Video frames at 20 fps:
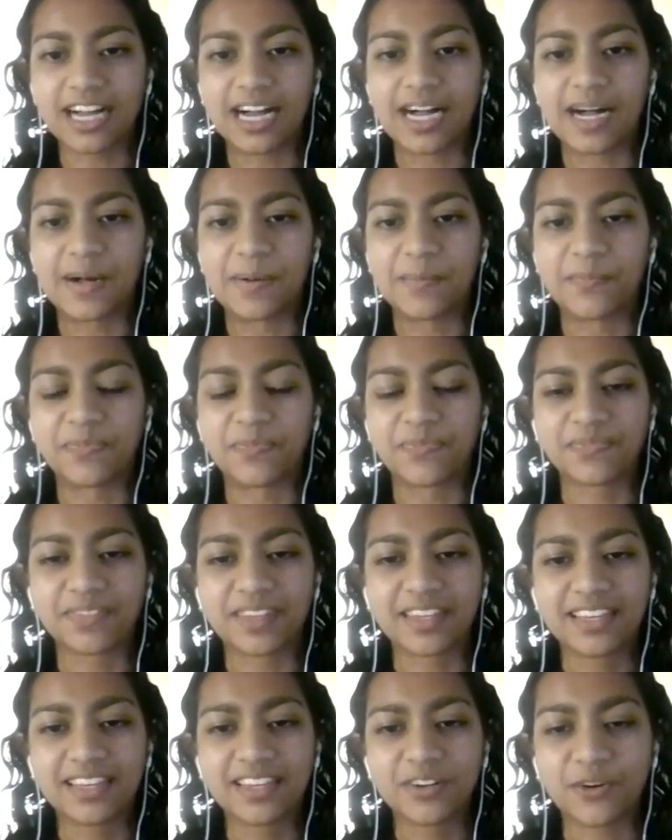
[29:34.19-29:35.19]

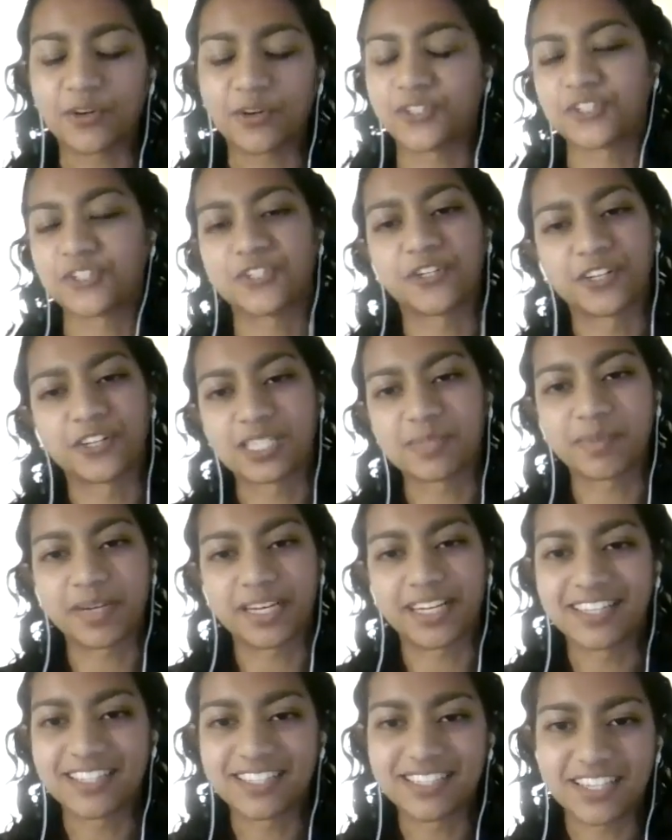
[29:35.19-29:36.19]
or just your
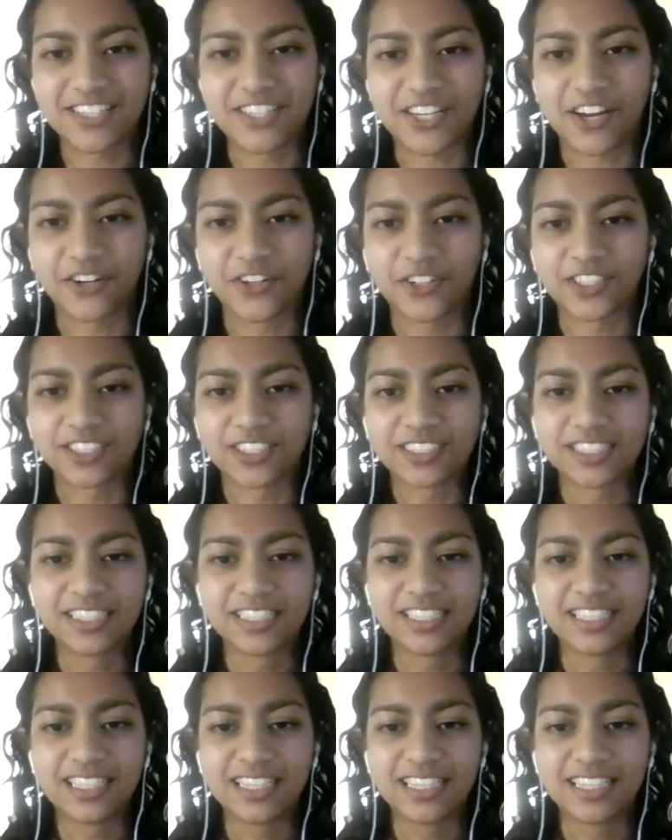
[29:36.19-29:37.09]
experience in general.